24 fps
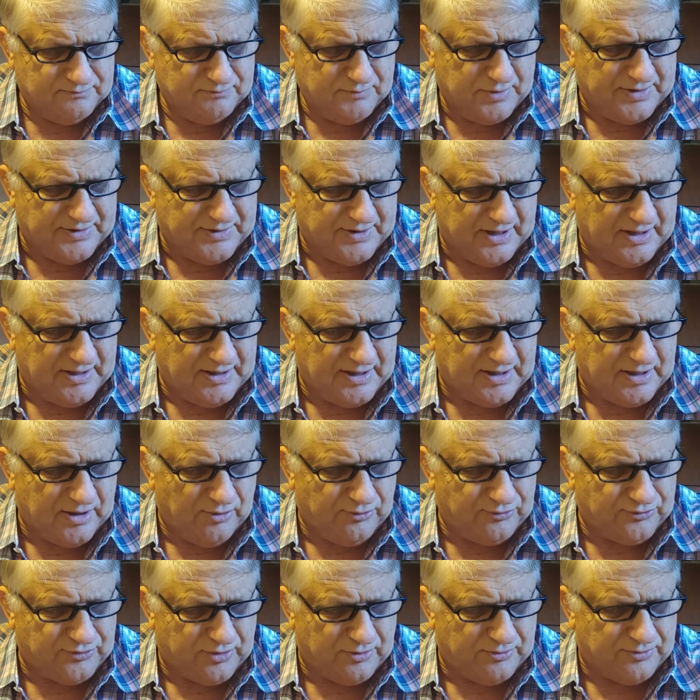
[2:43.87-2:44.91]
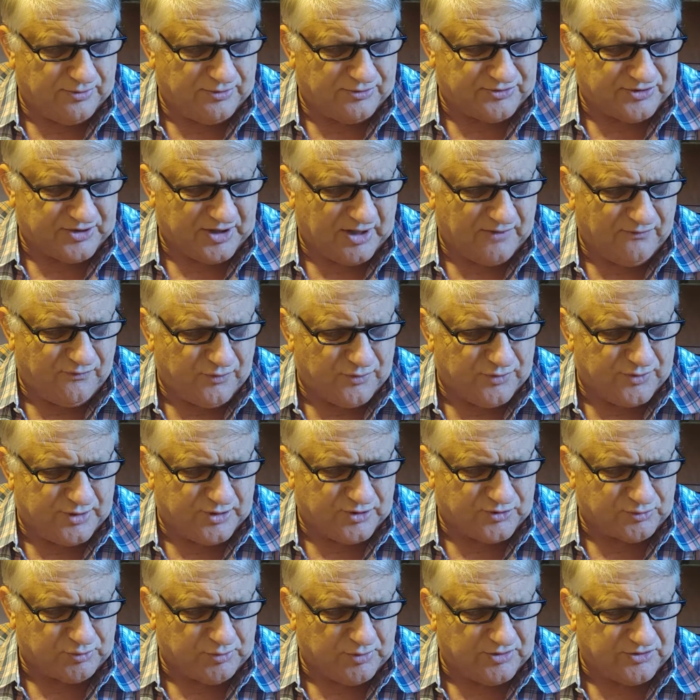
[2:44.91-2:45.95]
But then he goes on to say, For
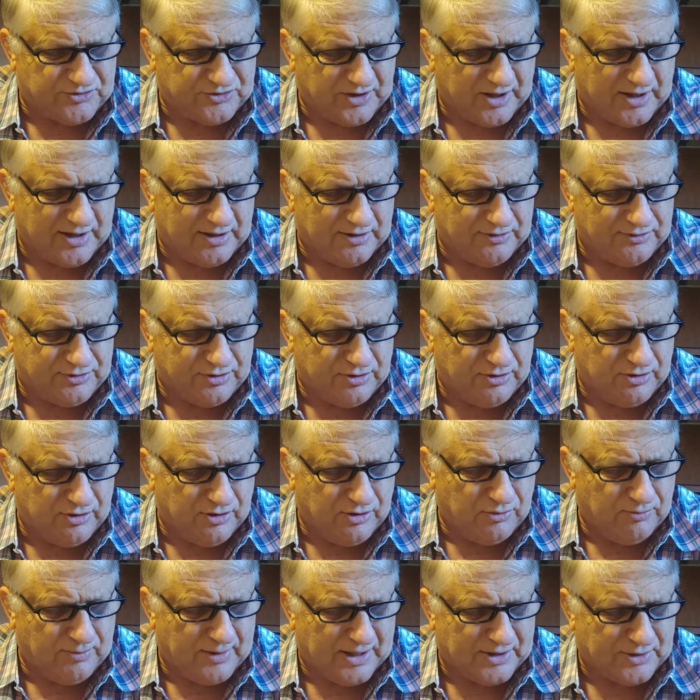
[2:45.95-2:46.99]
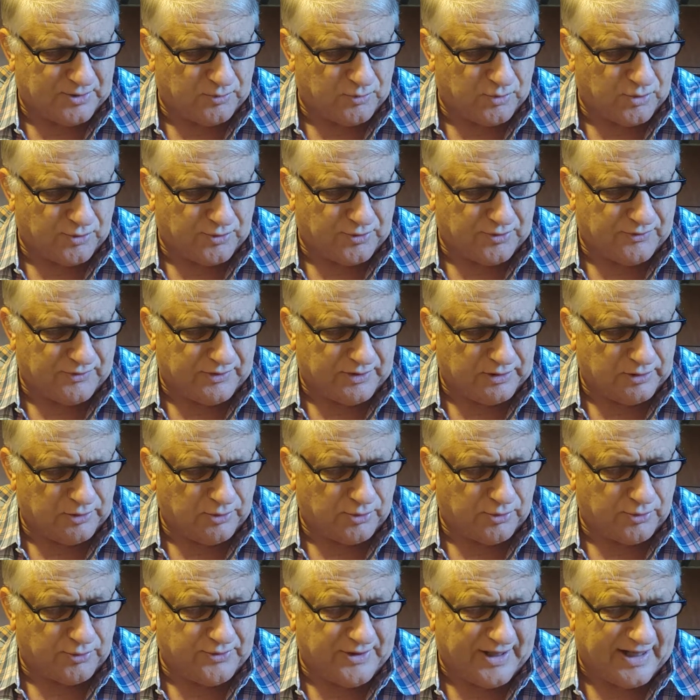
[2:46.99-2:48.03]
this we say unto you by the word of the Lord.